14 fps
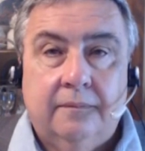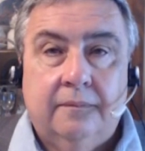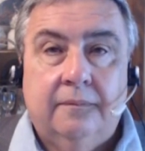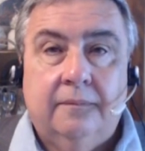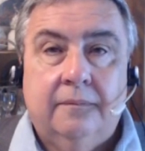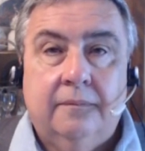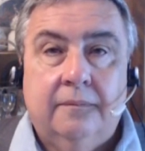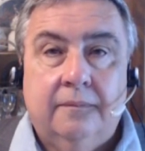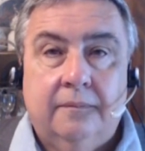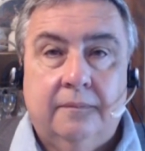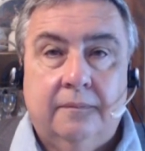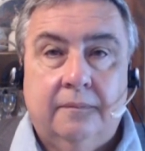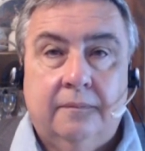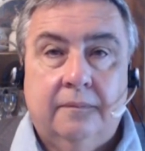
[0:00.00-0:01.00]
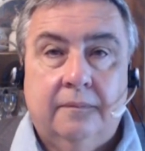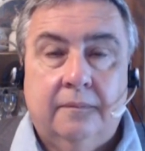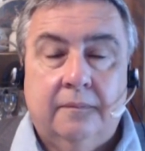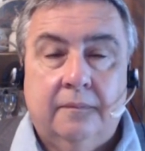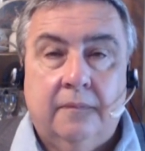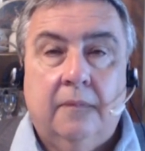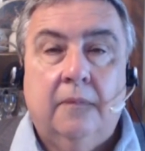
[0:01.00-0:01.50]

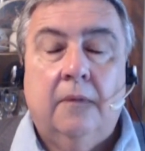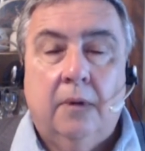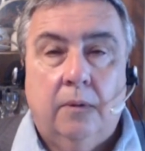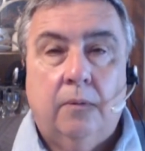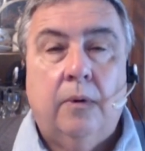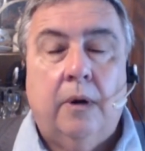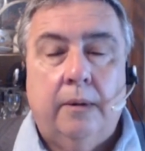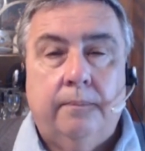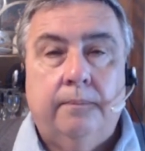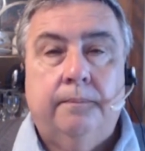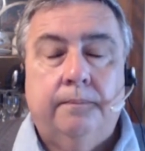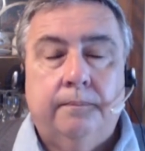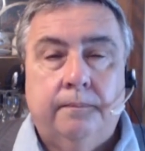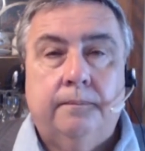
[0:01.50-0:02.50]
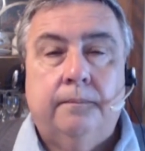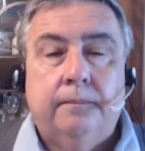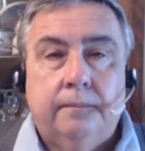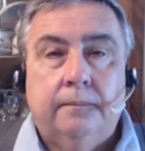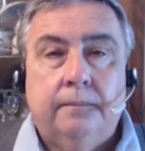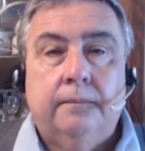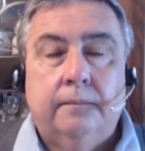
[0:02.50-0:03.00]

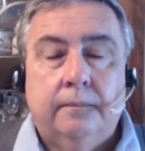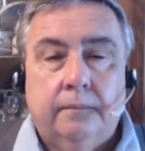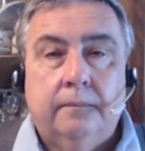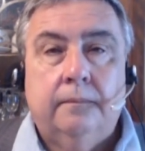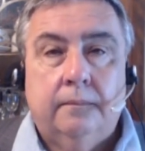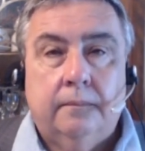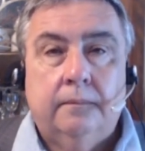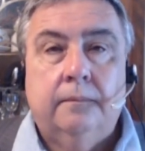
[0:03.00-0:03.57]
The person shown says nothing.